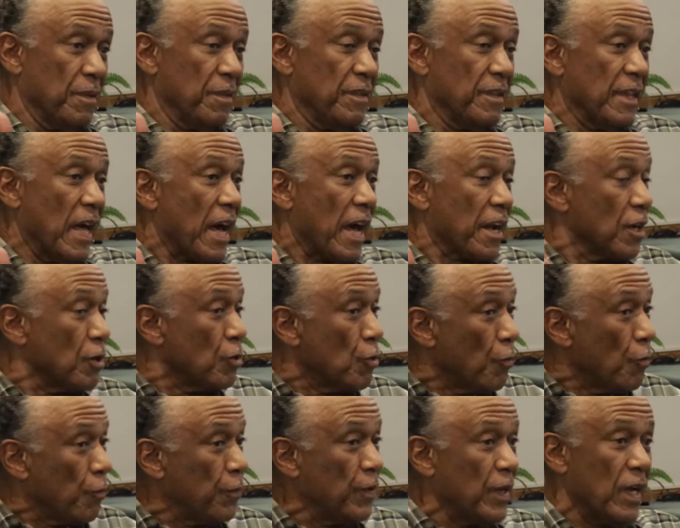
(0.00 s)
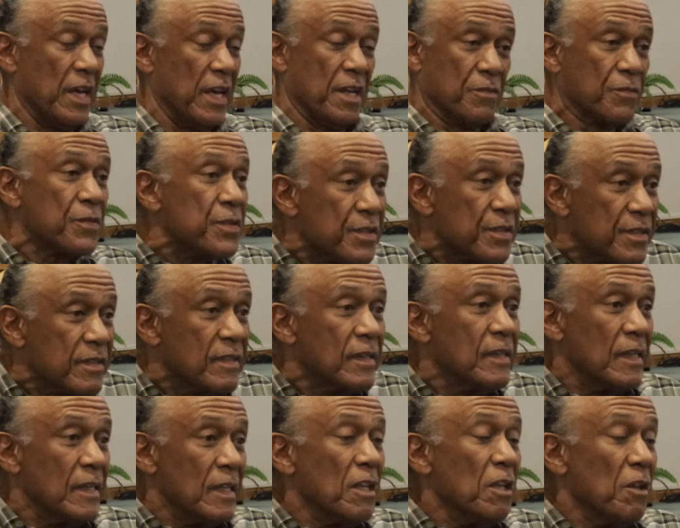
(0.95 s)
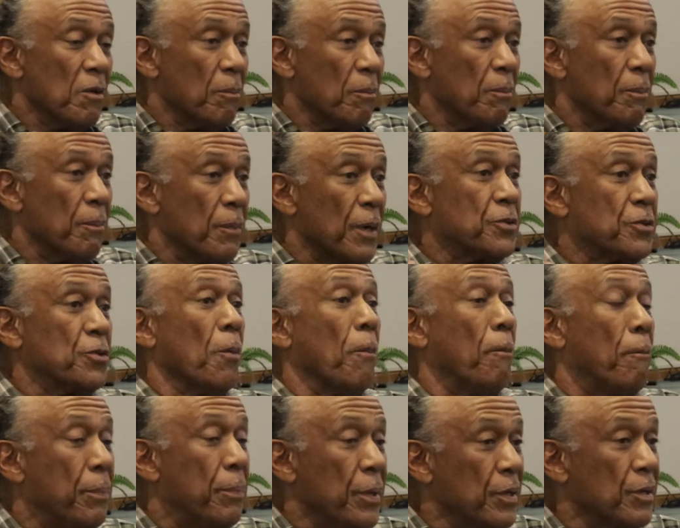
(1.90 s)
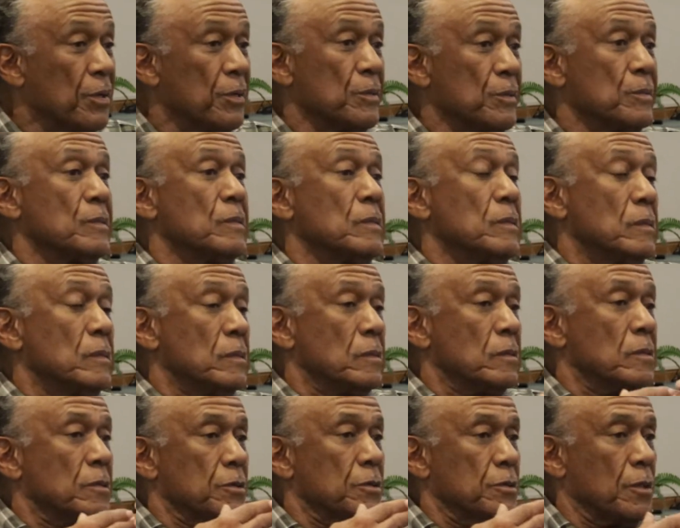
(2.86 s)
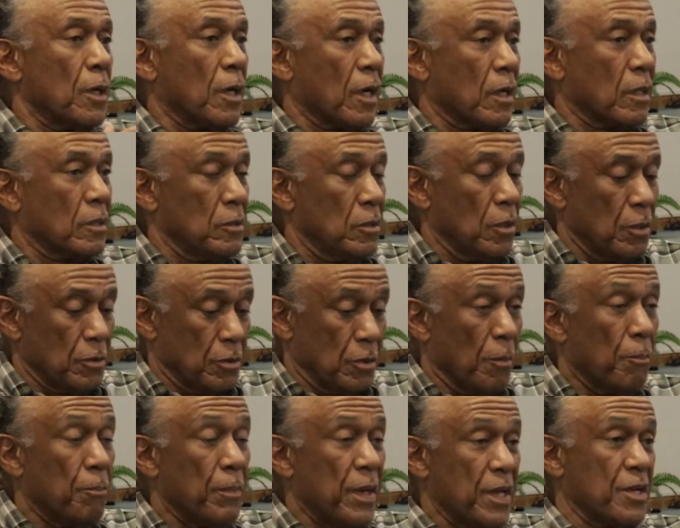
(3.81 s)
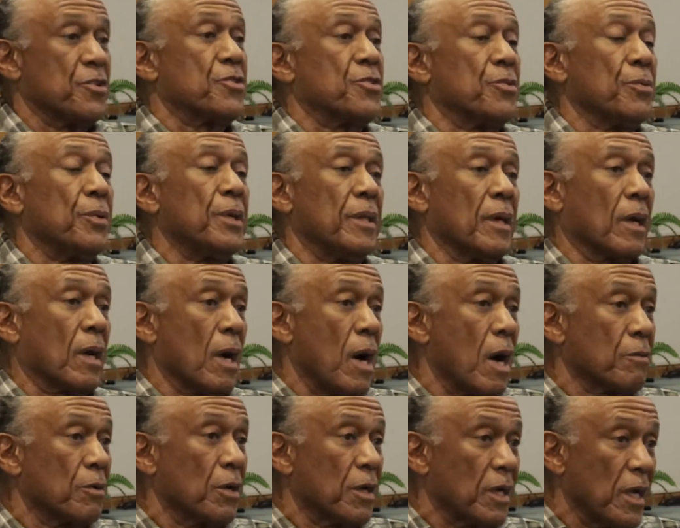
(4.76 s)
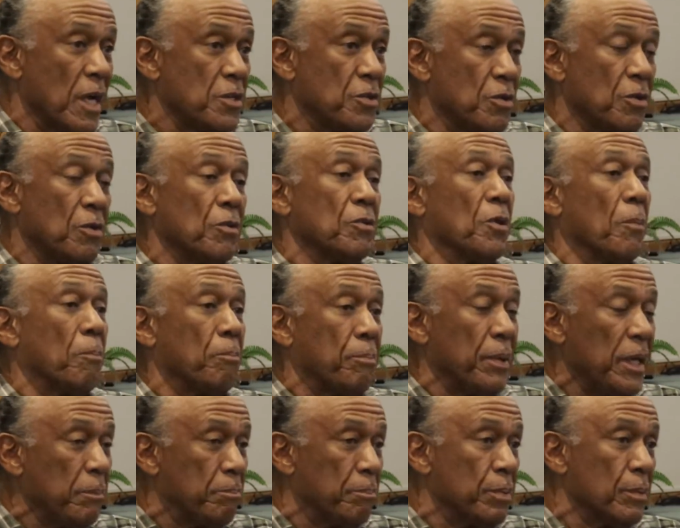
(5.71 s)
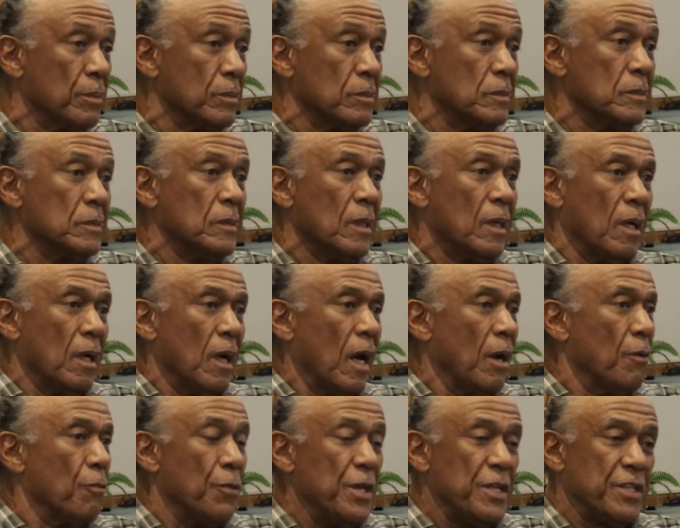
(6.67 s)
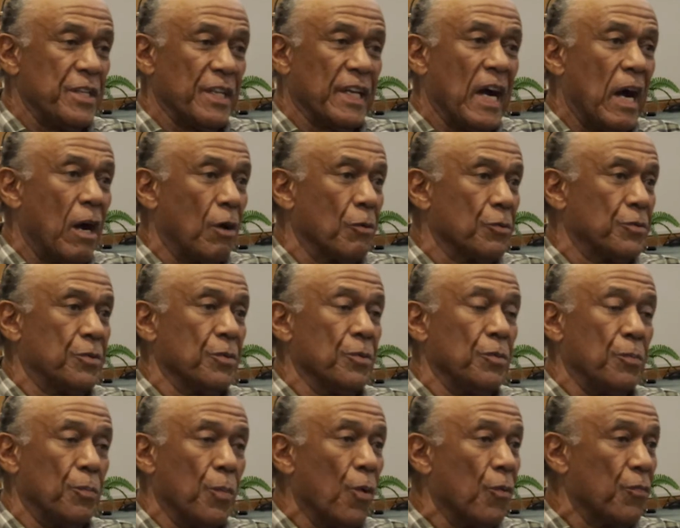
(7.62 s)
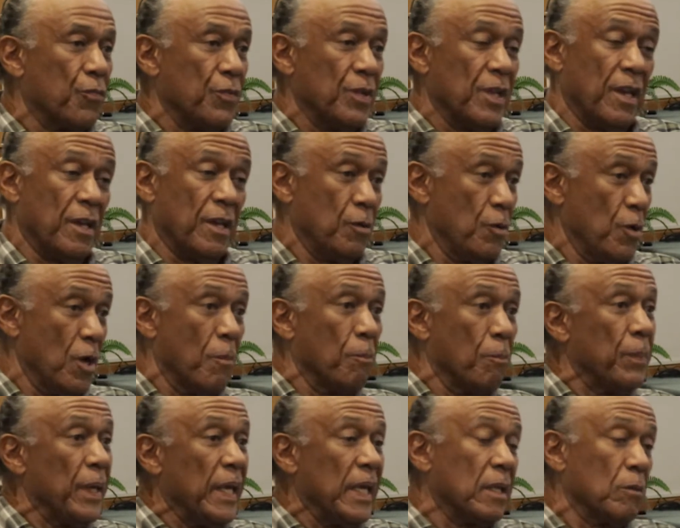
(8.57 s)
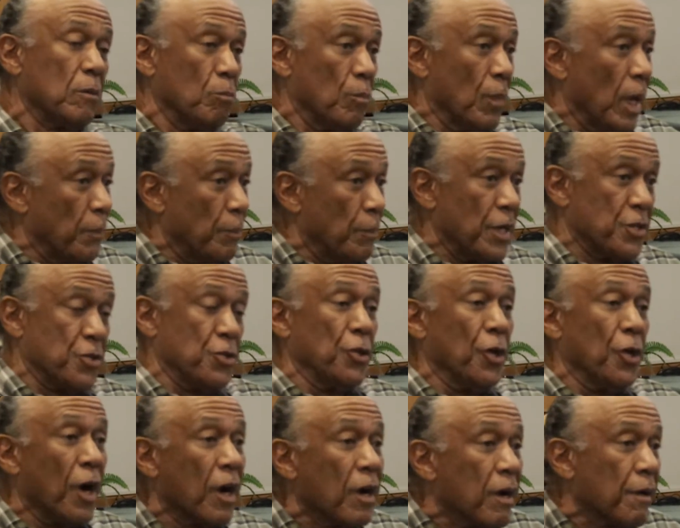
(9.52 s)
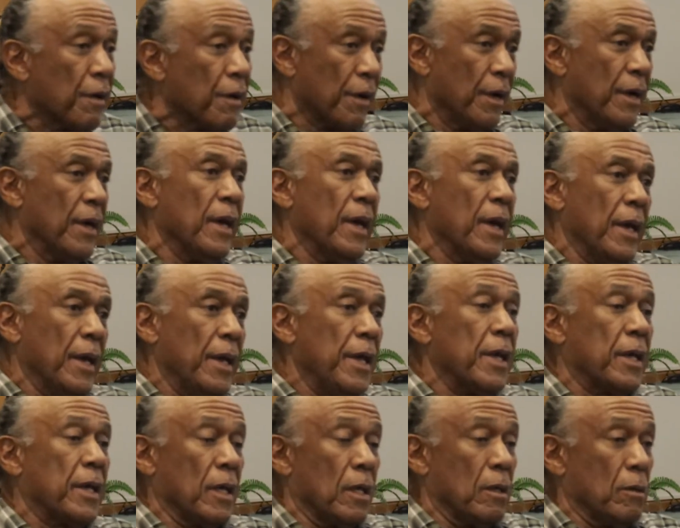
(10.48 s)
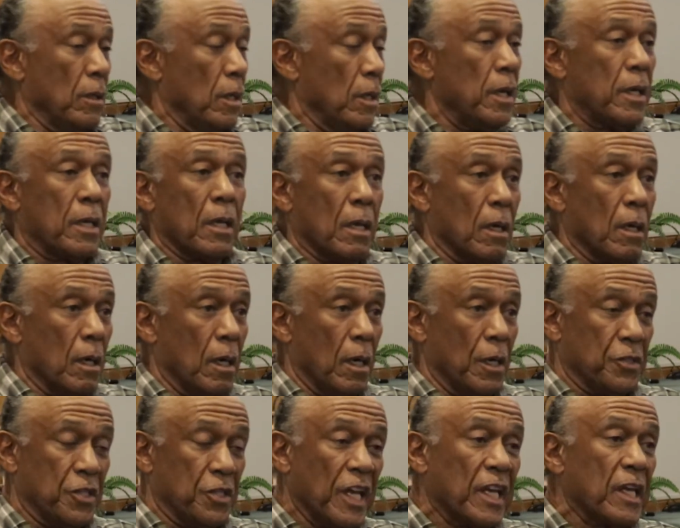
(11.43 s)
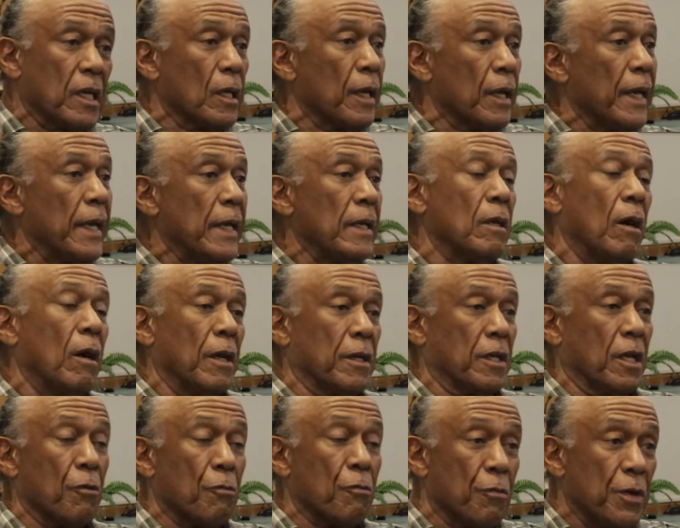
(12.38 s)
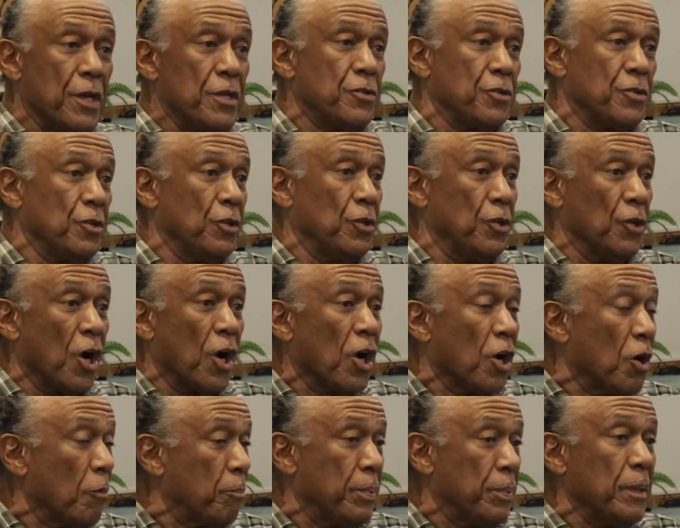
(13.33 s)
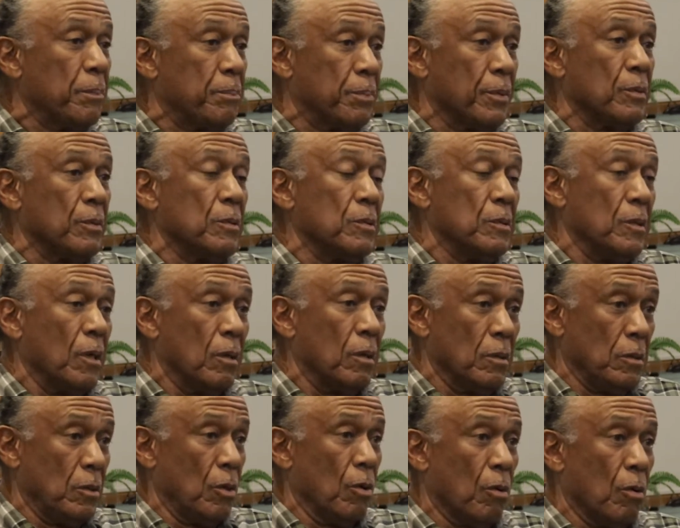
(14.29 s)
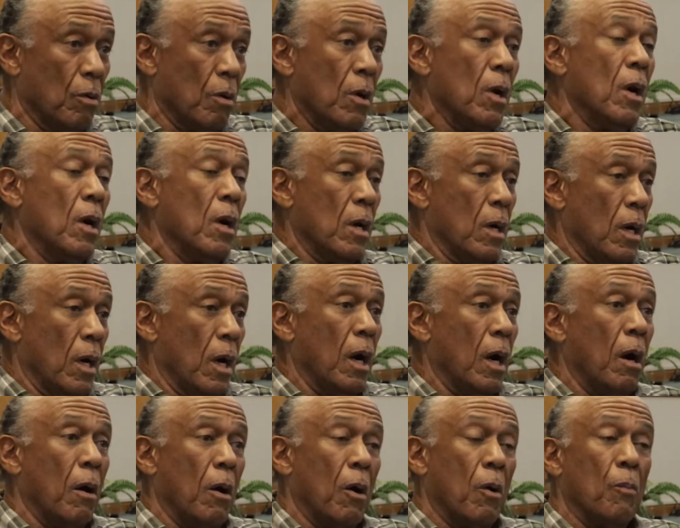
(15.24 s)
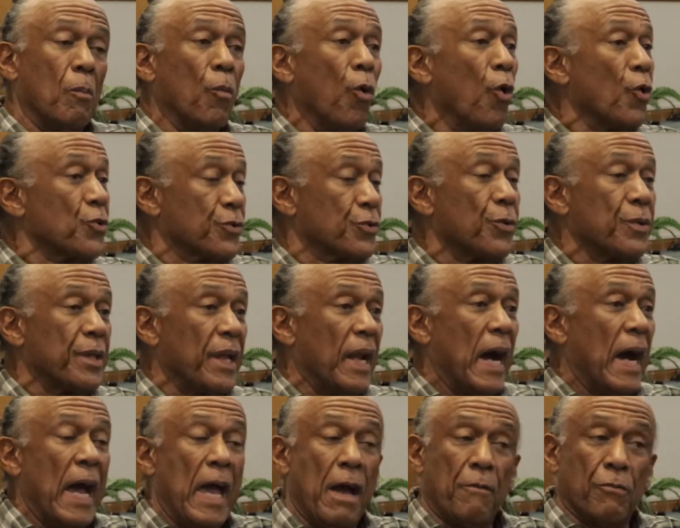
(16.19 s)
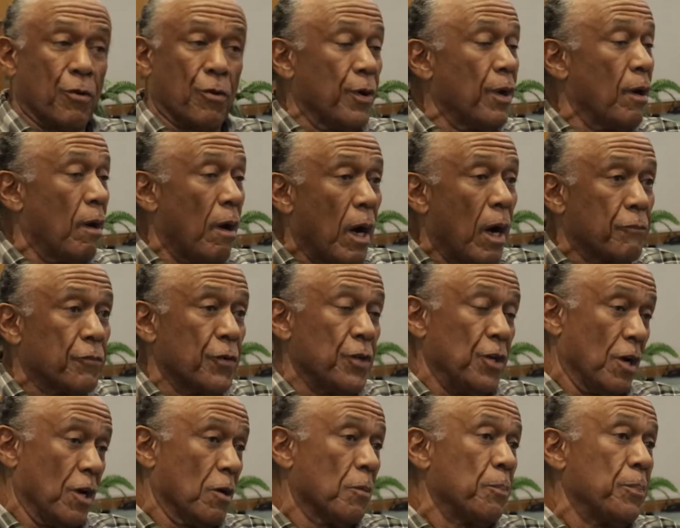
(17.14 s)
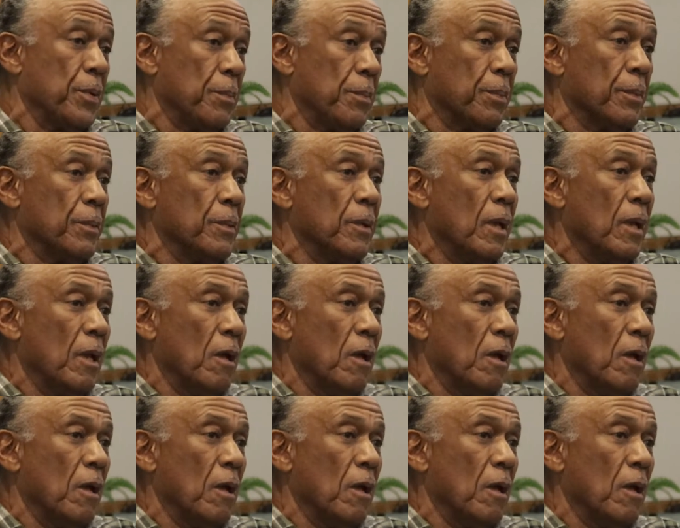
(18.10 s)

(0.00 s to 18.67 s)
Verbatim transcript: Not a new edifice, but to build the, the, the ministry, the congregation, the people, reaching out to both, and him being much younger, he can, he can articulate and can reach younger people, you know, uh, more so than I have a great heart for younger people.